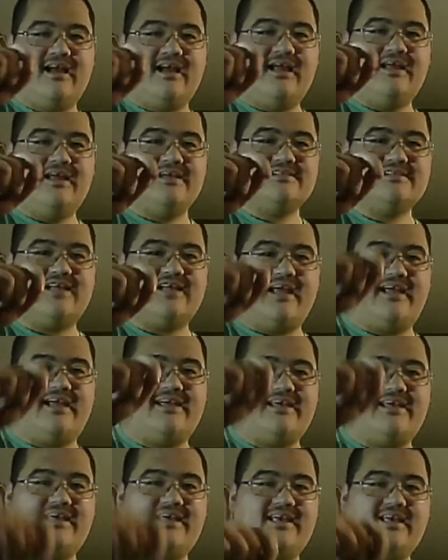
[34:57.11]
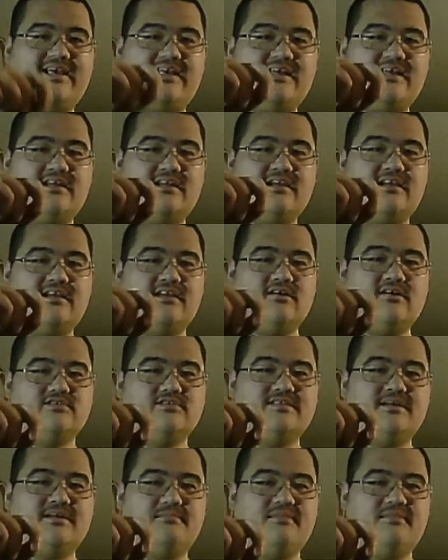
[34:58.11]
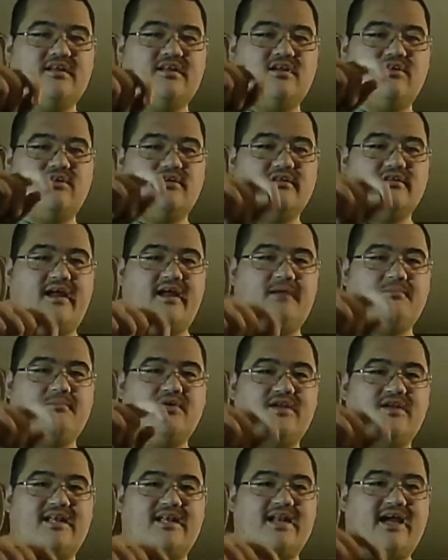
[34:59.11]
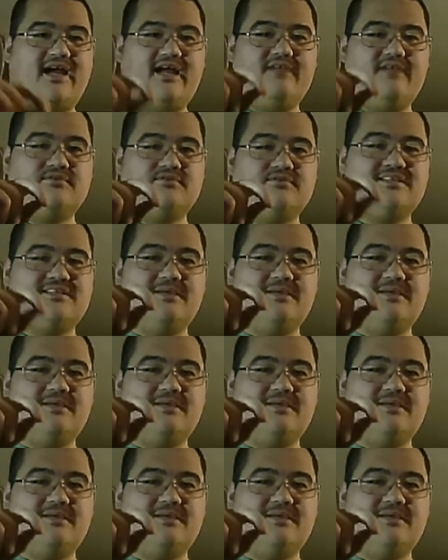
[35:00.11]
I guess like keyed or something or like put a knife or